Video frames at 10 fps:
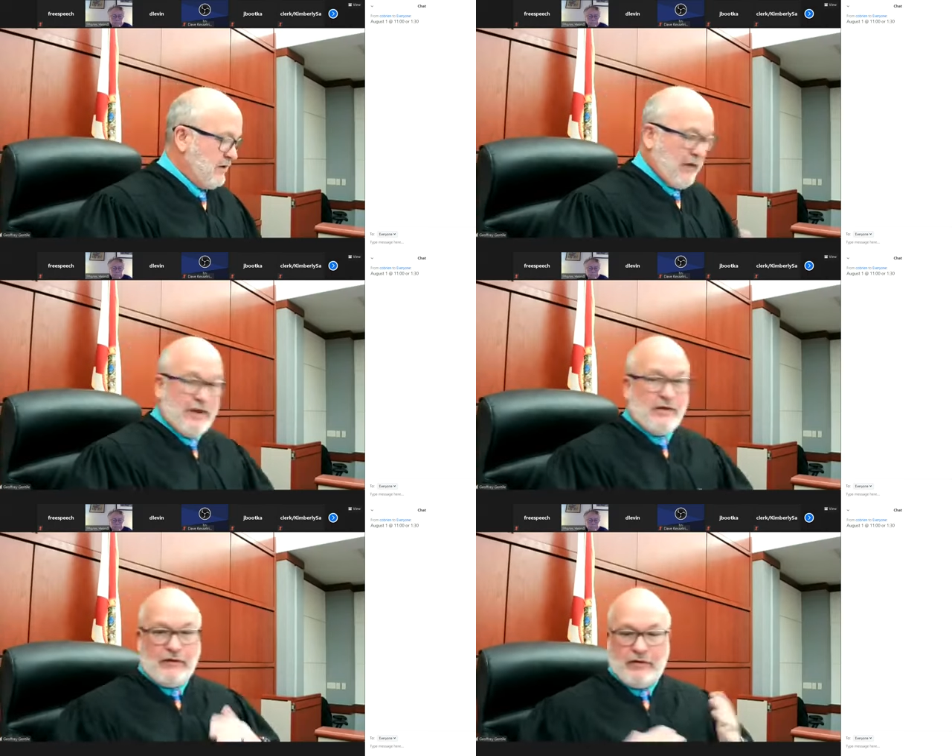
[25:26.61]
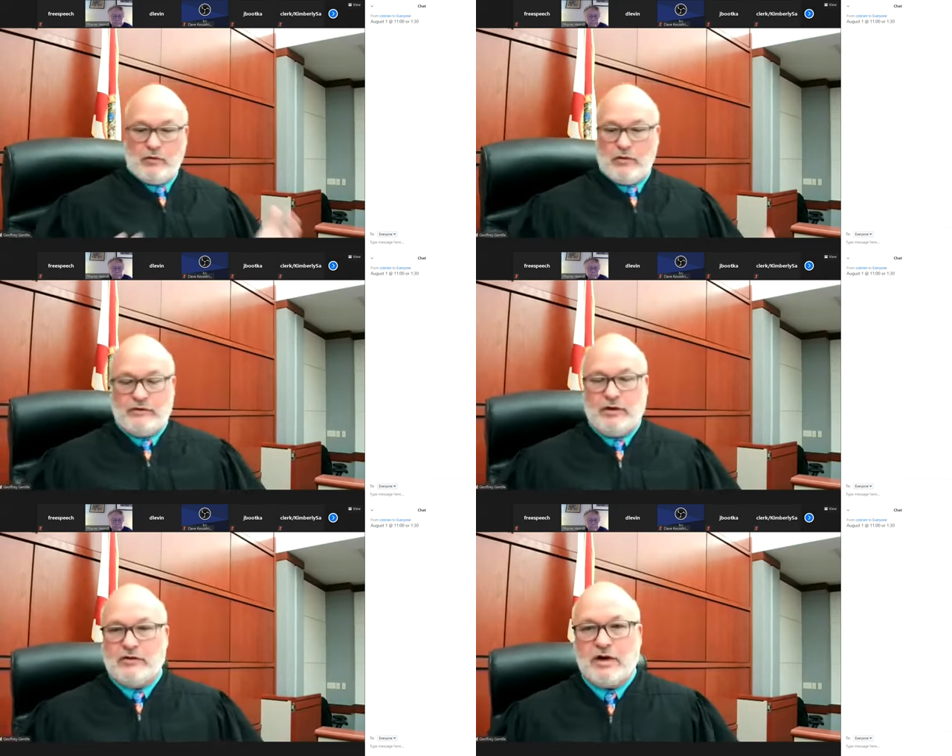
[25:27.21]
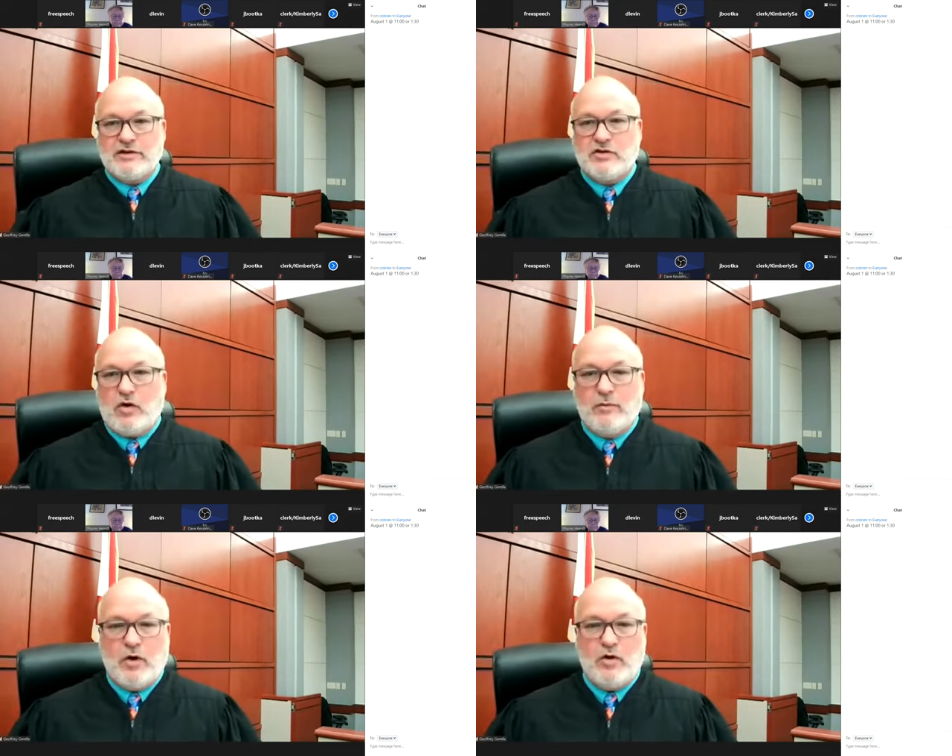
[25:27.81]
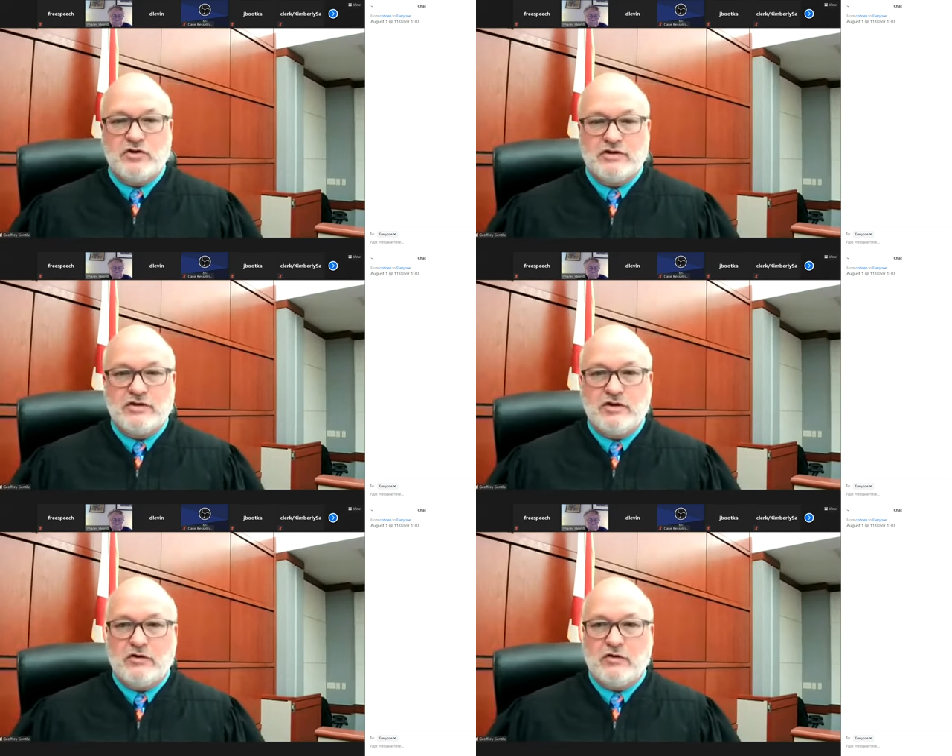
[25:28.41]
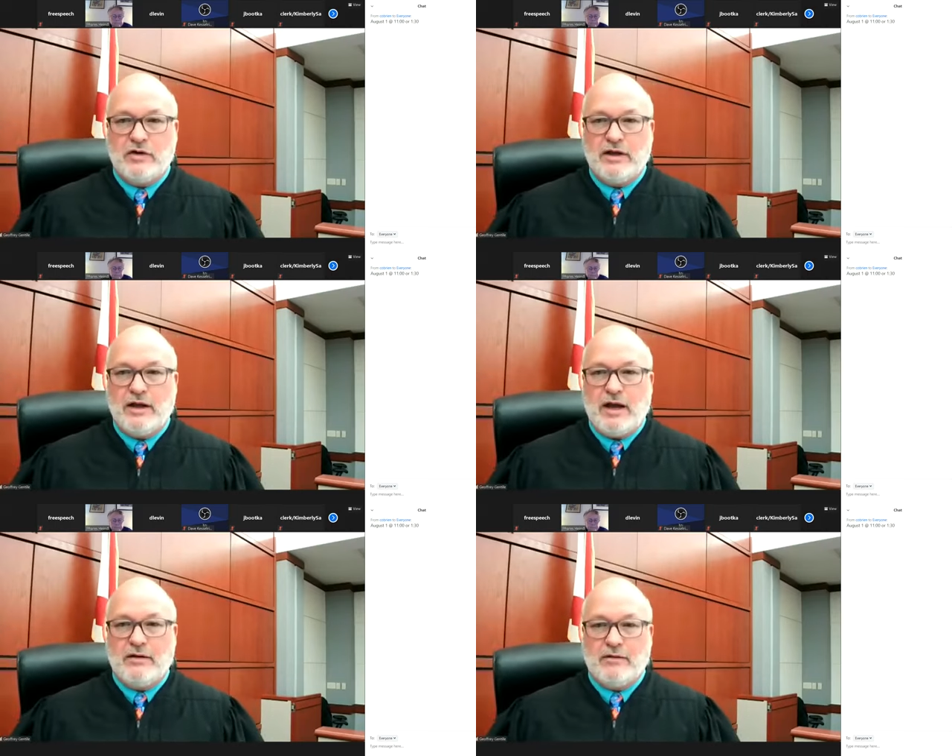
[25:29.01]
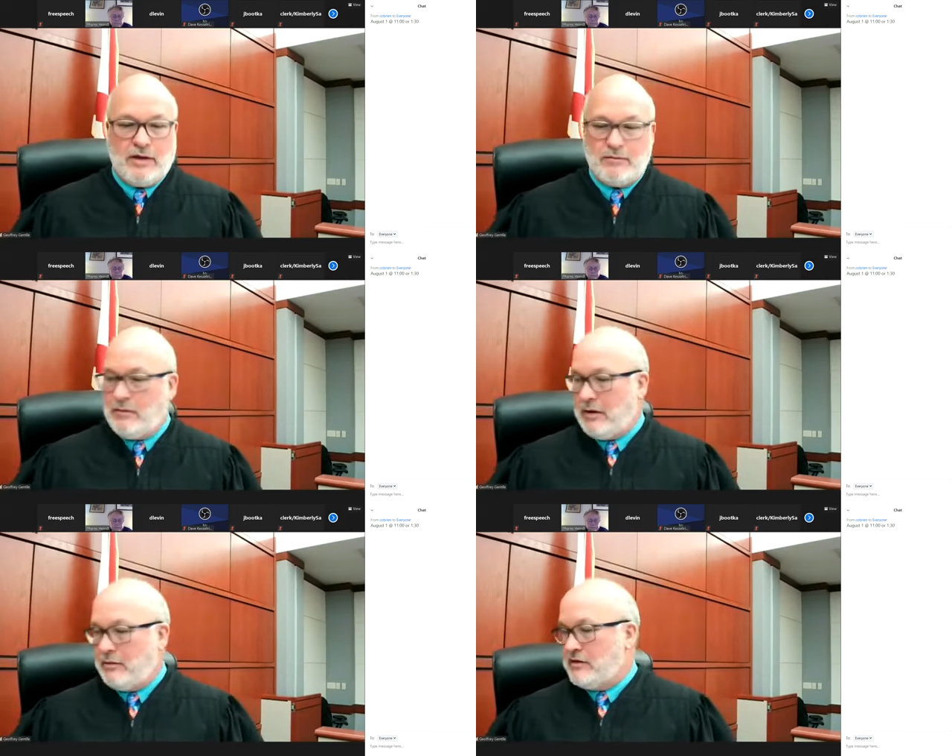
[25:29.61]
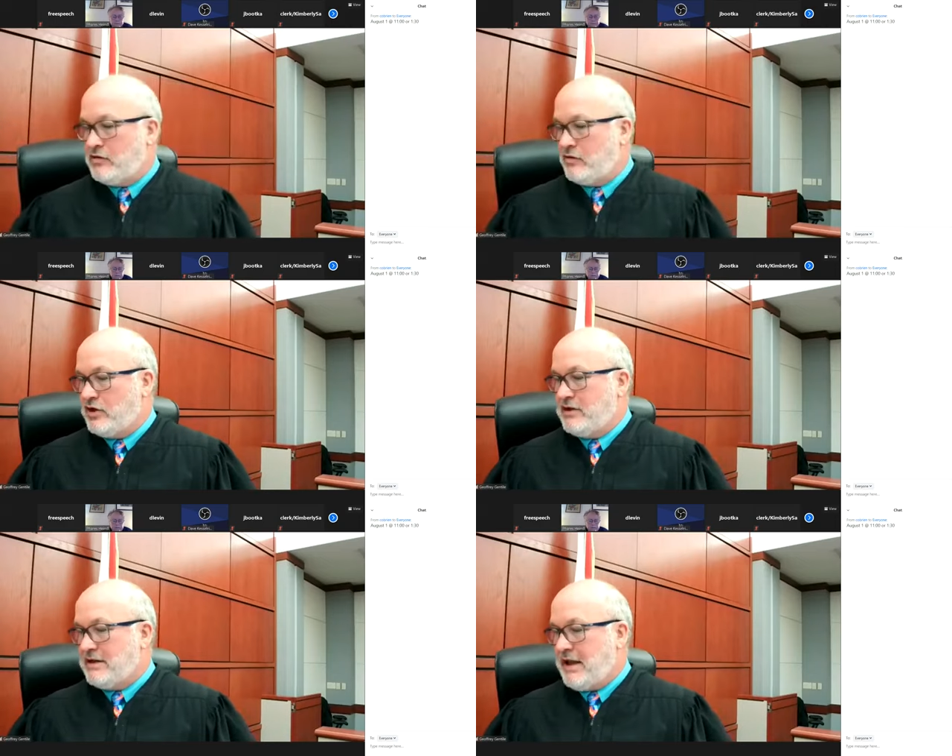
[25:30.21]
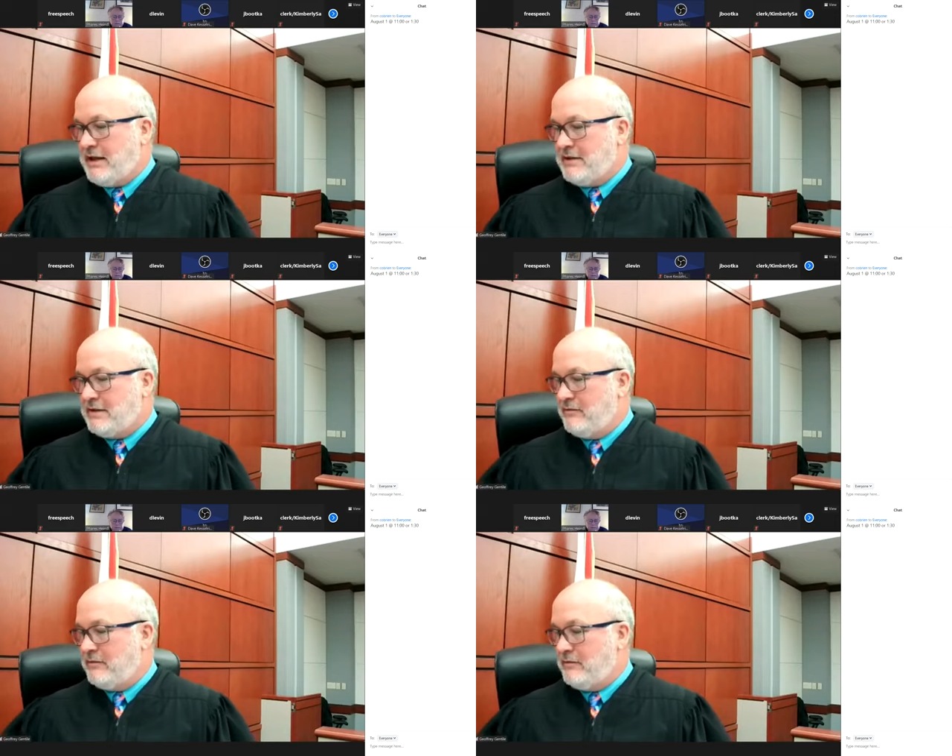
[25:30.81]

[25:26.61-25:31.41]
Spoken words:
I think we've addressed all the motions. Do you agree on Mr. Sheets' case?